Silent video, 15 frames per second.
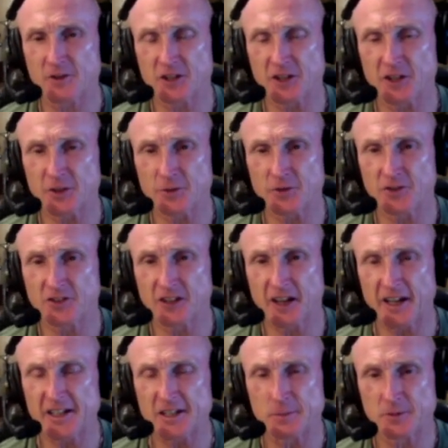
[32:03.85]
and it uses
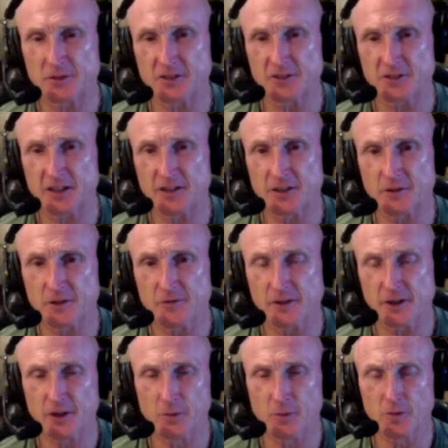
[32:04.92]
eighty percent of the
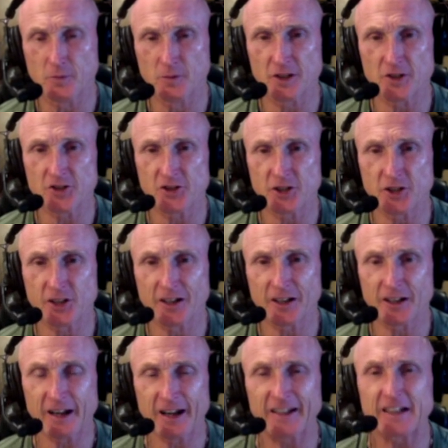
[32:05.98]
available blood sugar
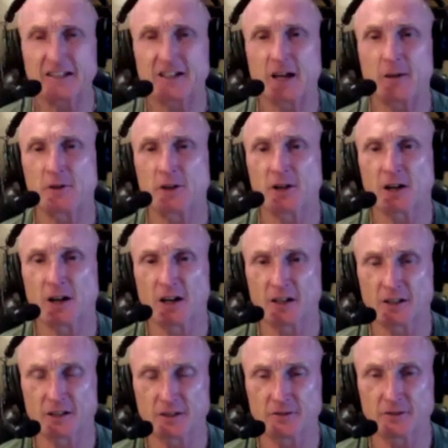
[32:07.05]
anytime you're
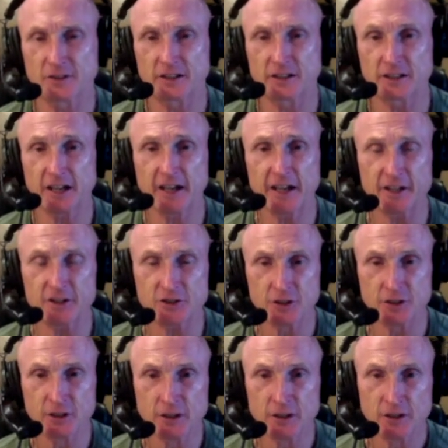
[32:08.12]
cognitively engaged.
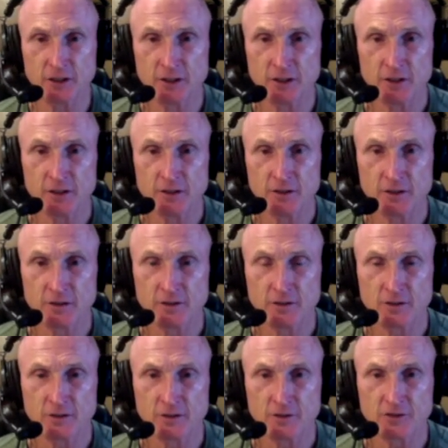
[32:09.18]

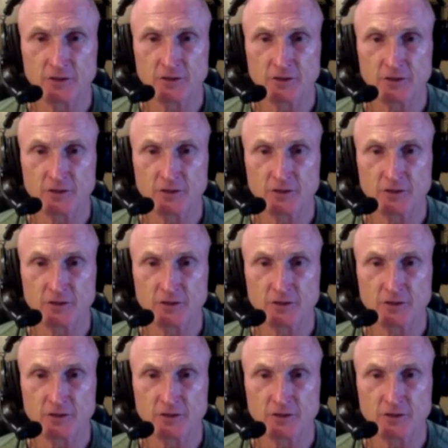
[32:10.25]
So